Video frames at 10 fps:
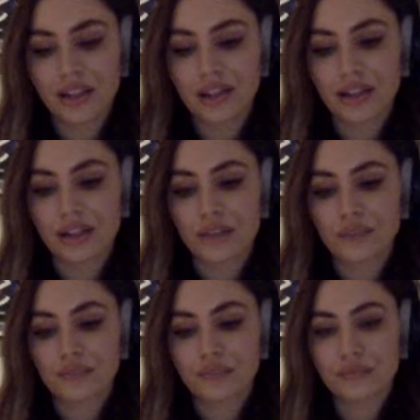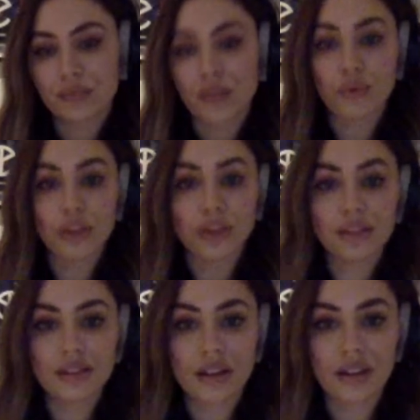Um, I
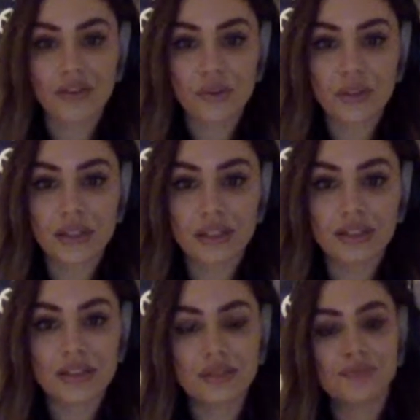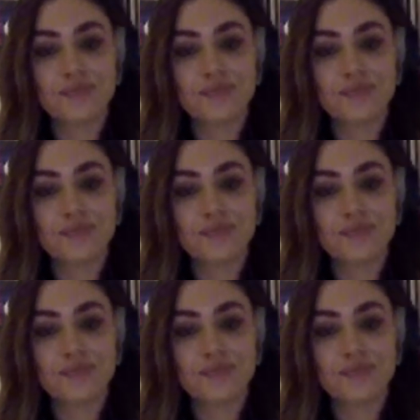realize not everyone is